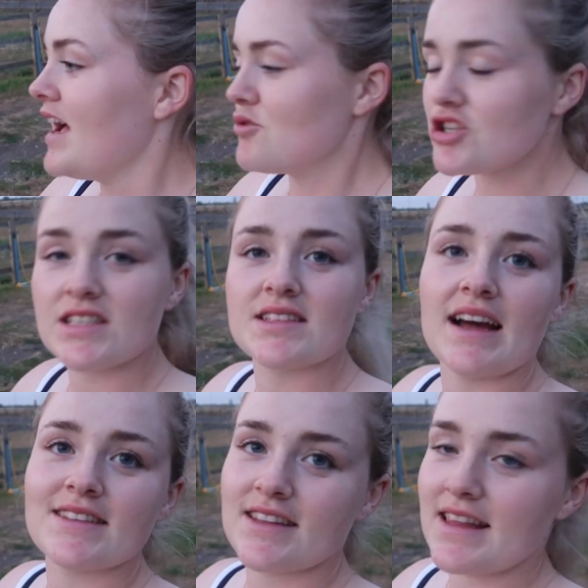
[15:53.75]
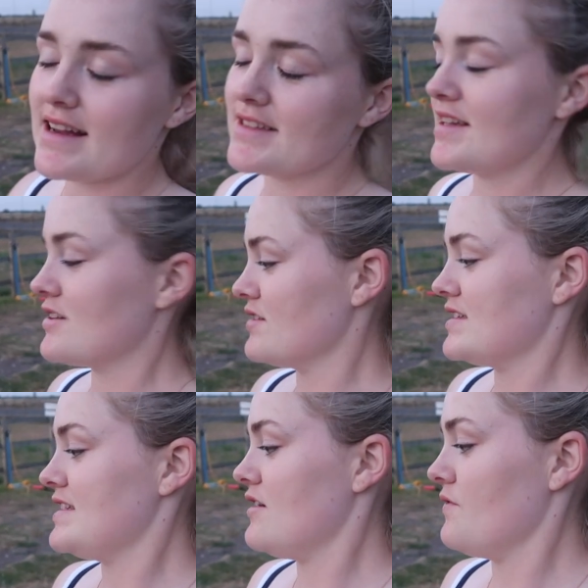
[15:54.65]
I washed his cuts, and then it said on
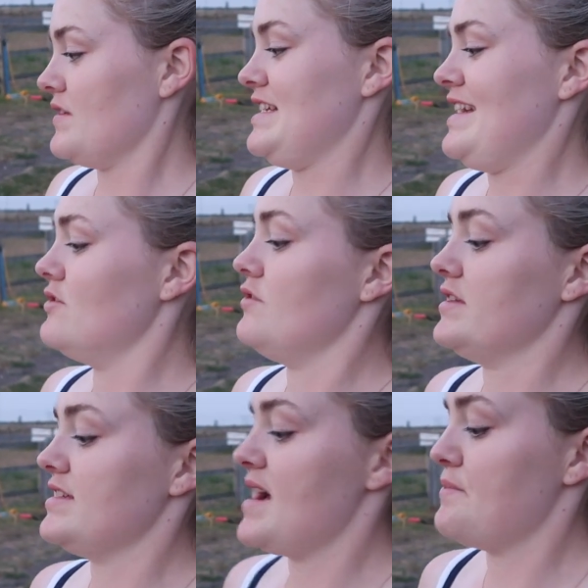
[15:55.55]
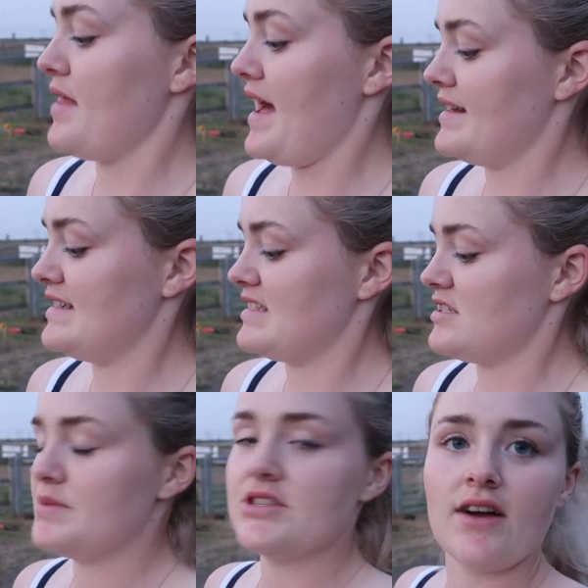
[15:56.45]
the tub that it needed
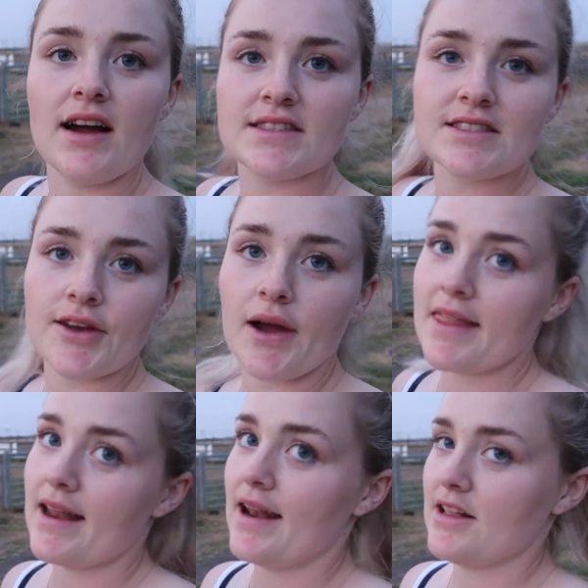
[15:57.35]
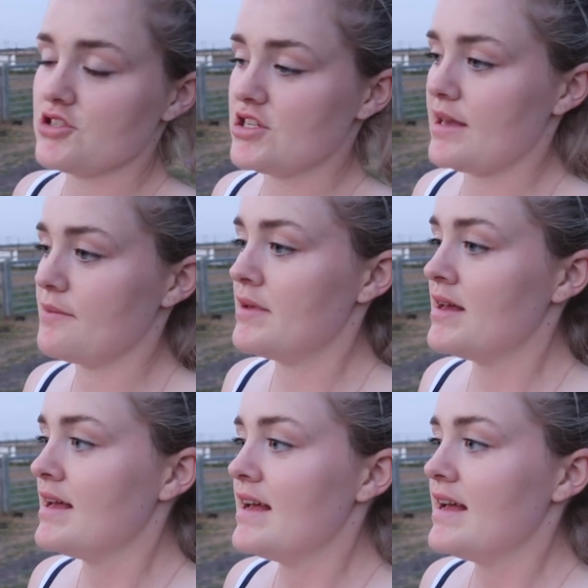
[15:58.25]
to be dry. So I then lunged him.